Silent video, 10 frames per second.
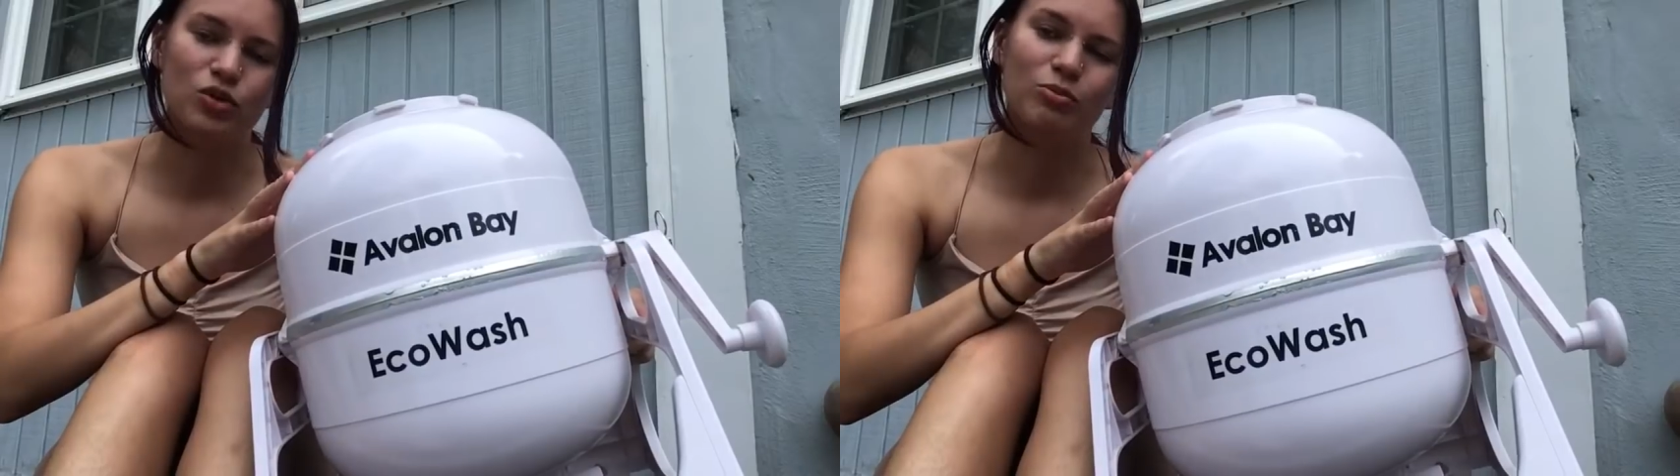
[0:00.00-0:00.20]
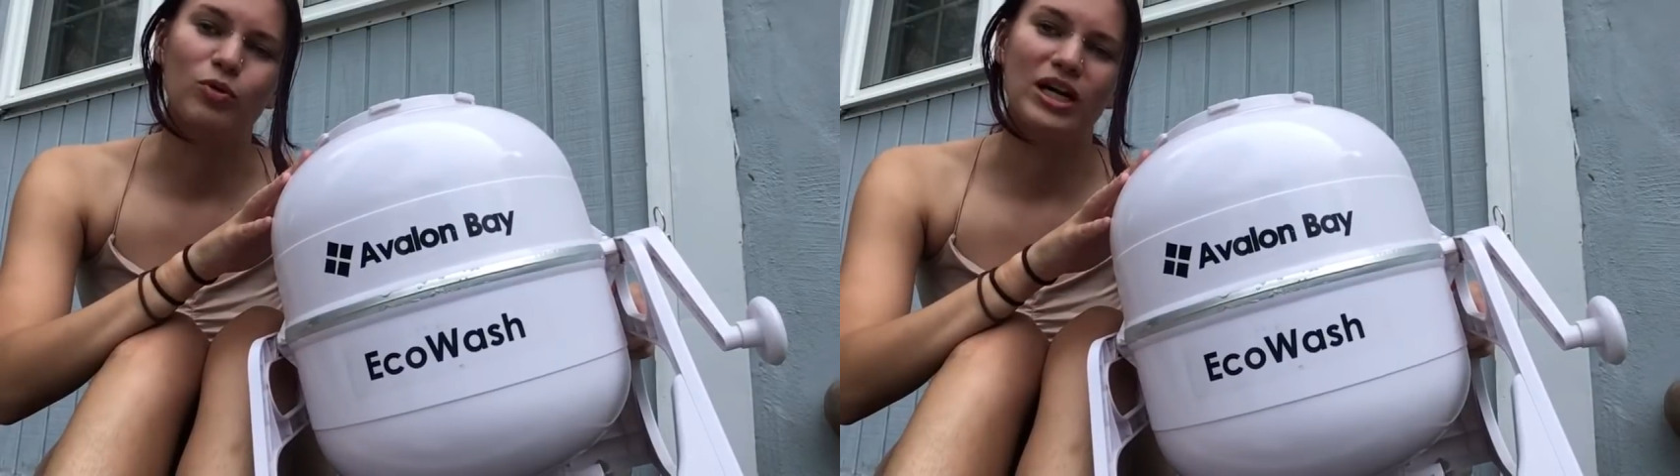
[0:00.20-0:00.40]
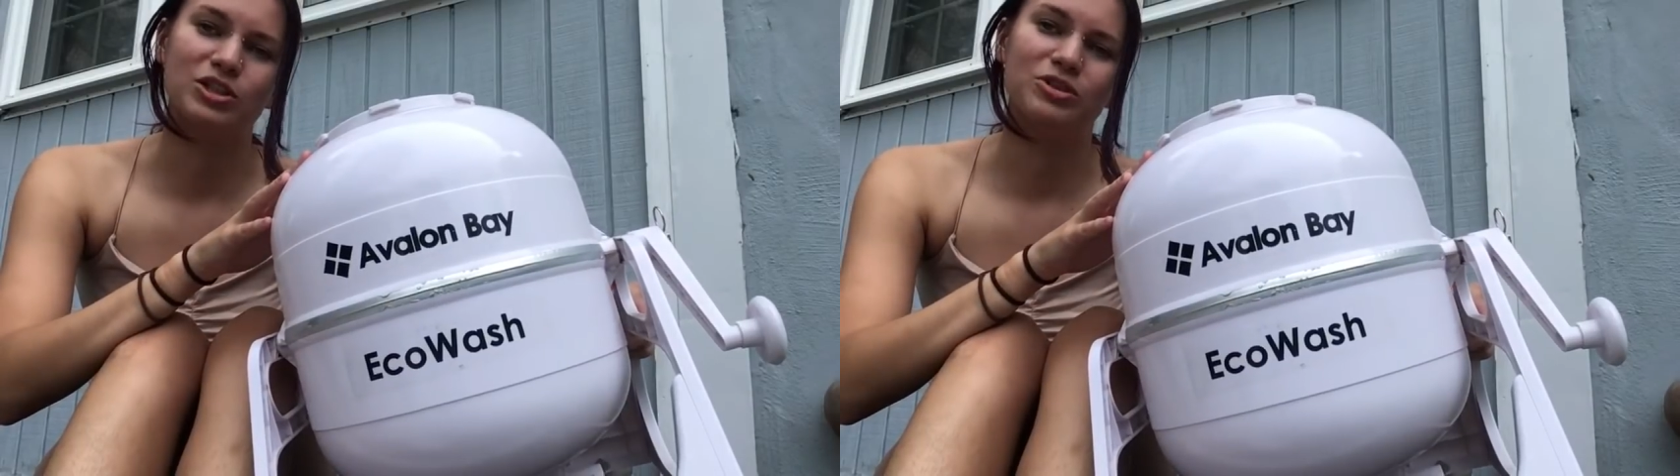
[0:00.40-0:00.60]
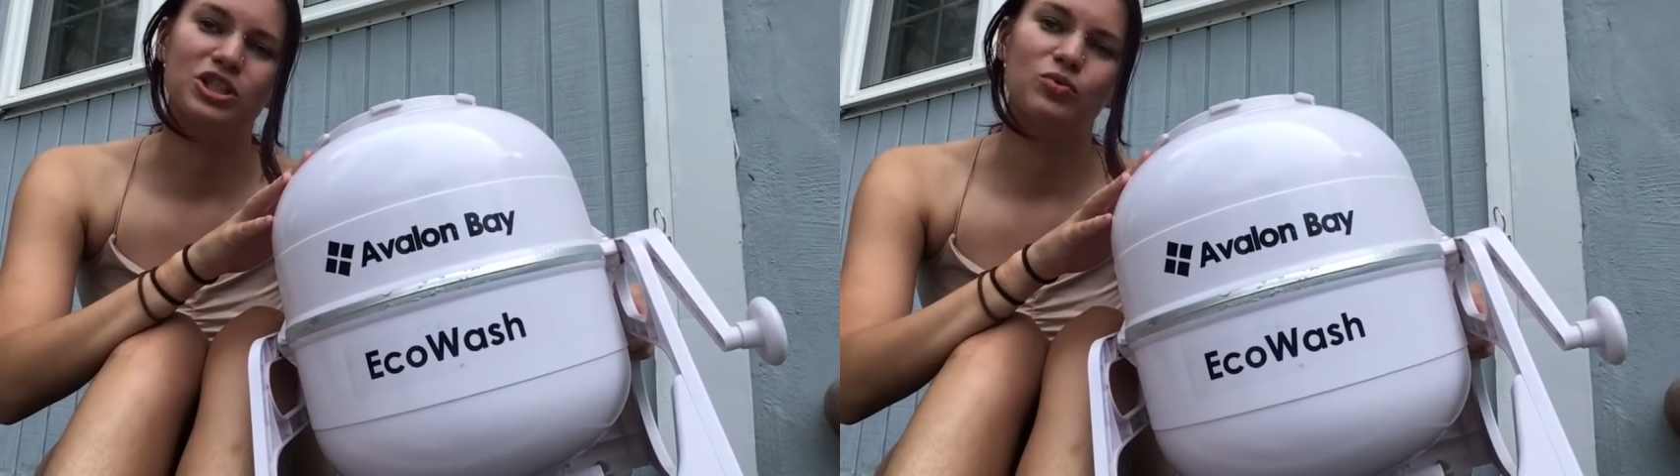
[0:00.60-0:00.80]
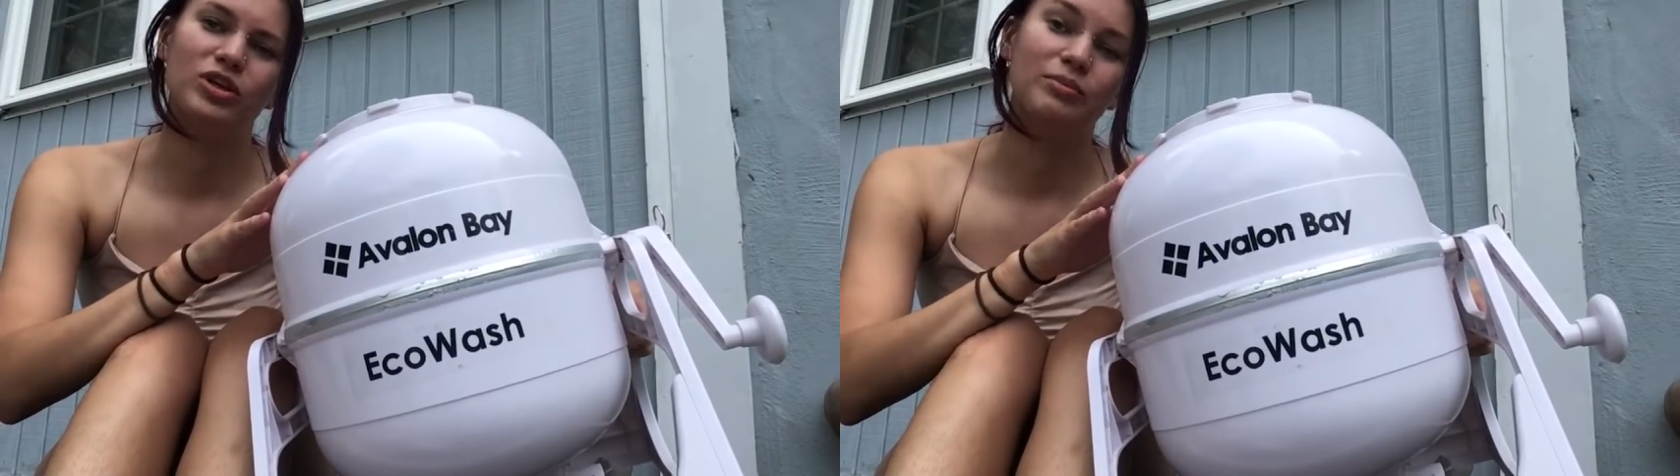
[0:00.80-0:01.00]
normal washing
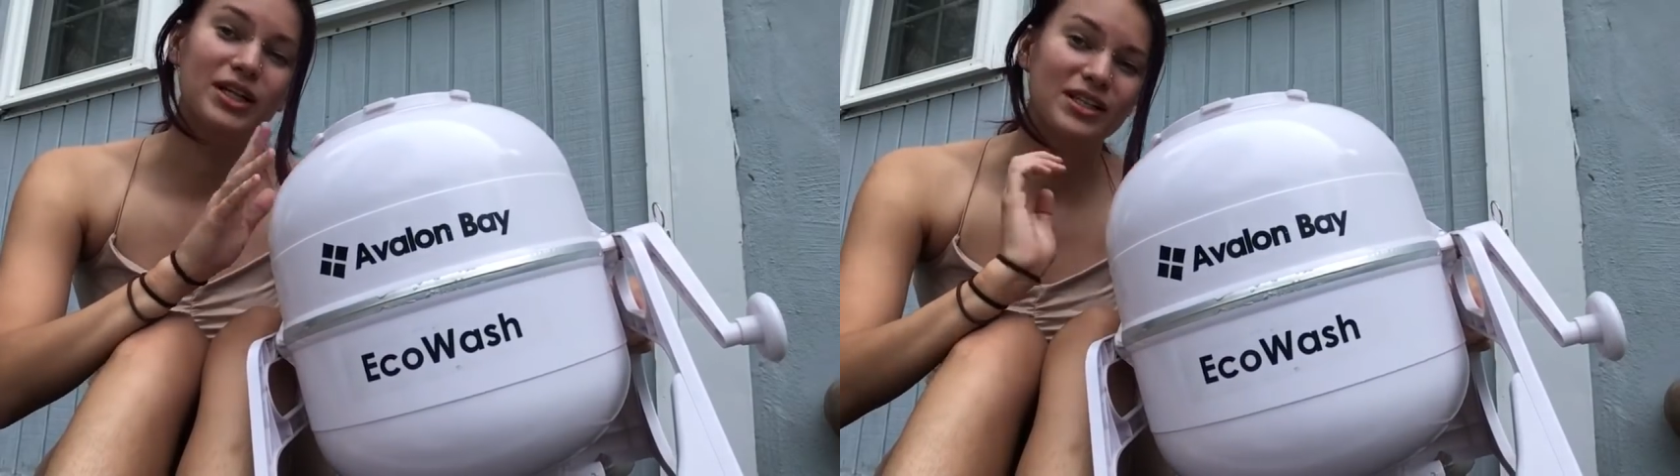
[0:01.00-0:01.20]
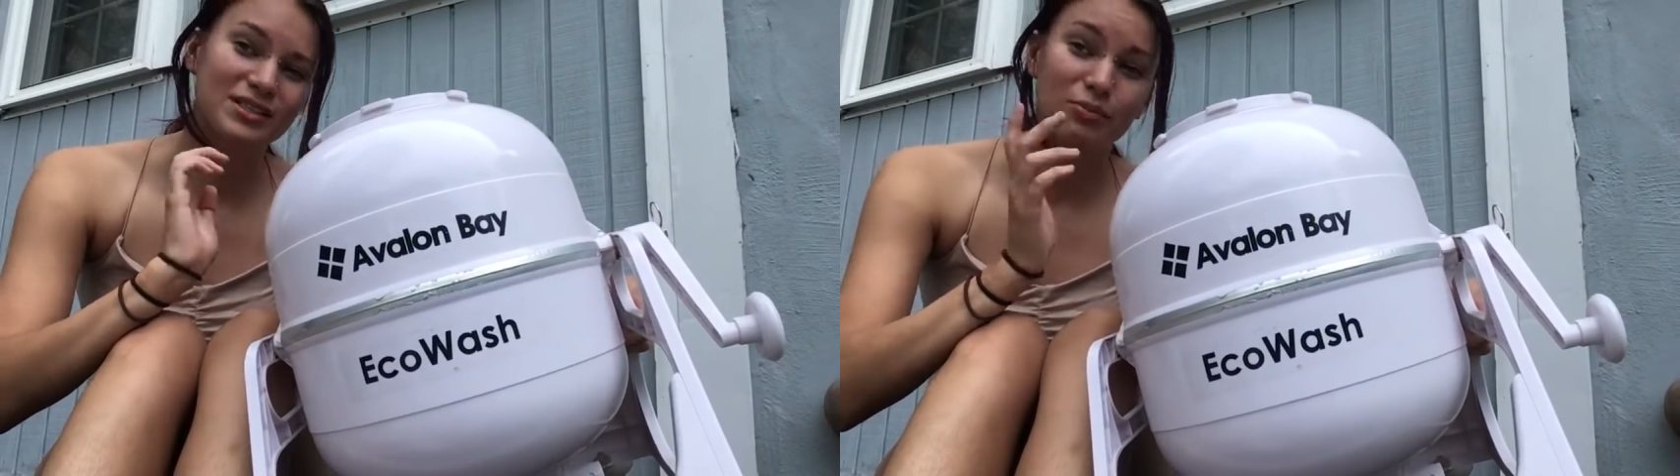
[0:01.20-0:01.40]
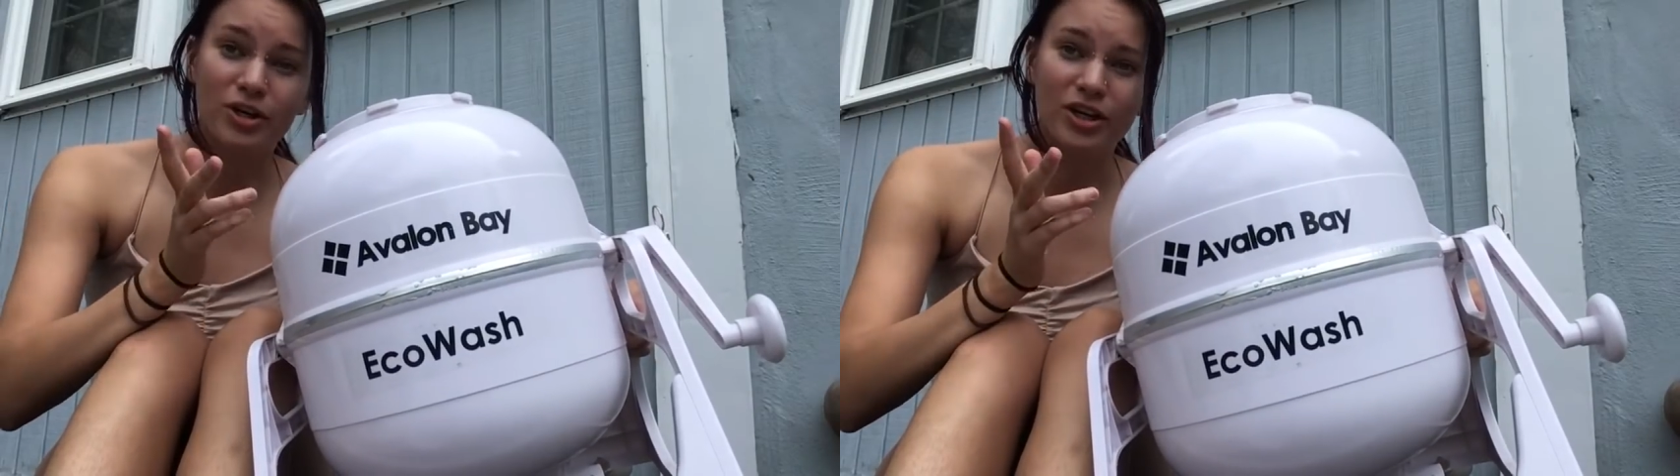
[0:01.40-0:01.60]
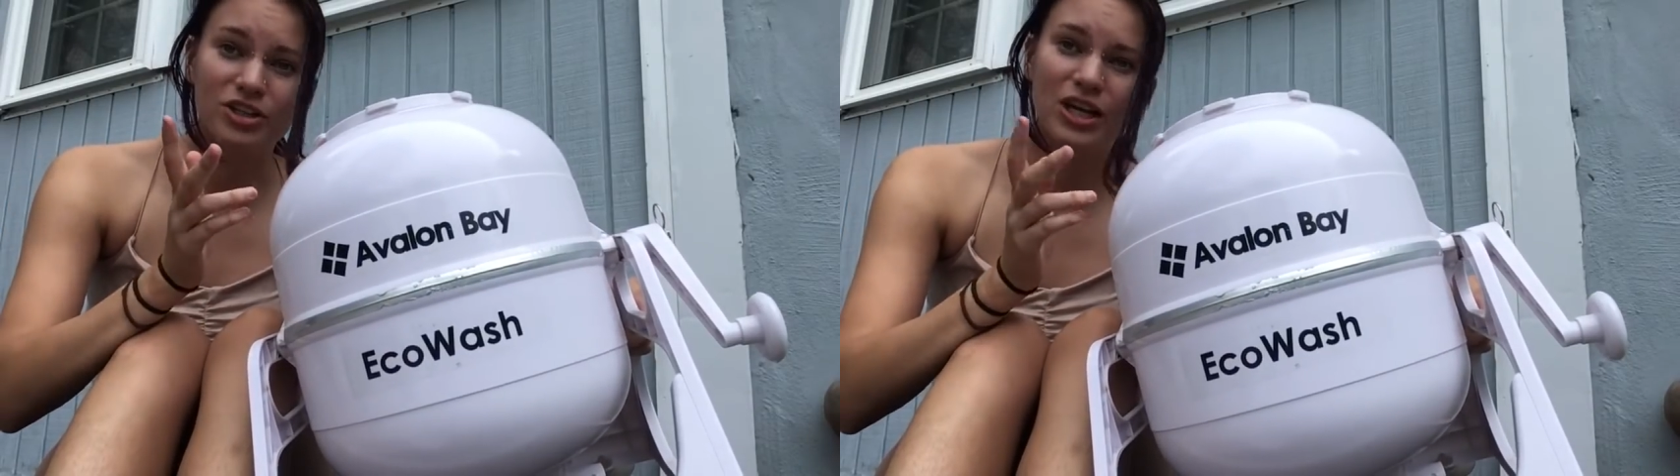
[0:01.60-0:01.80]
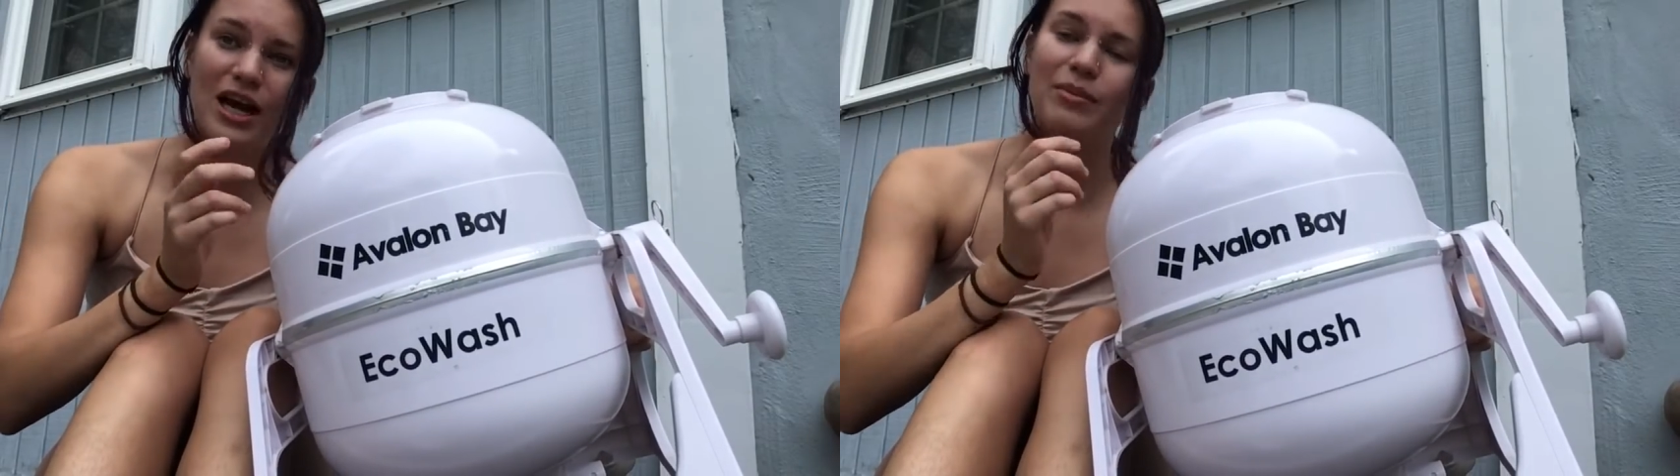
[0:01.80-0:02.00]
machine would, but it does a pretty
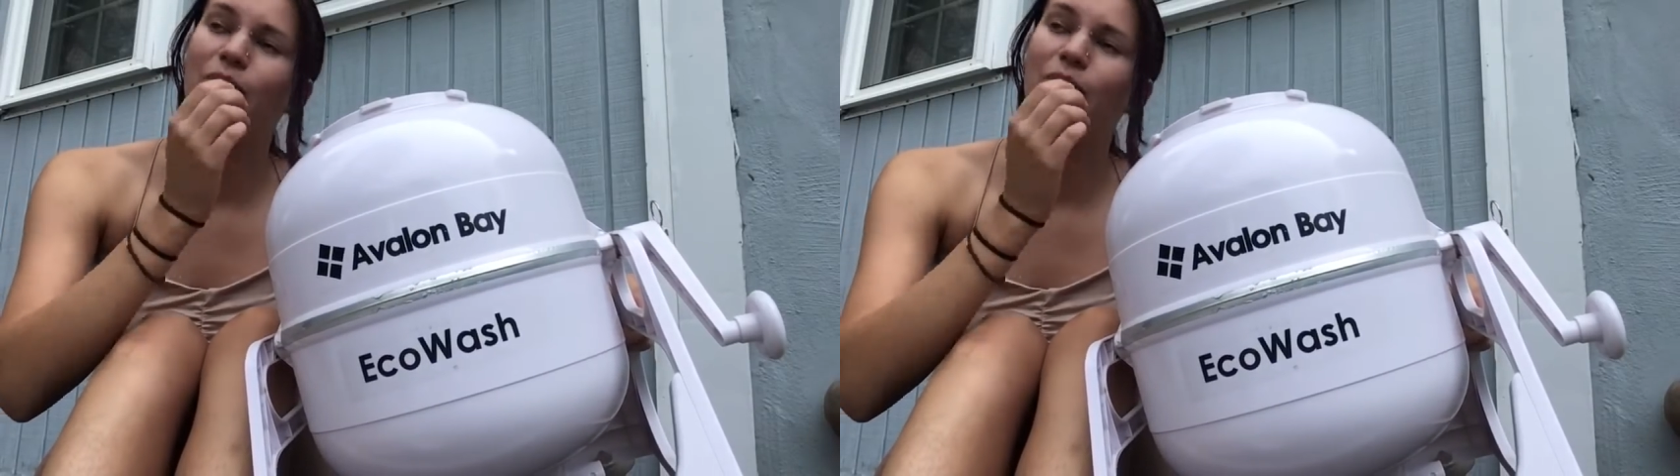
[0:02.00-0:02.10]
good job.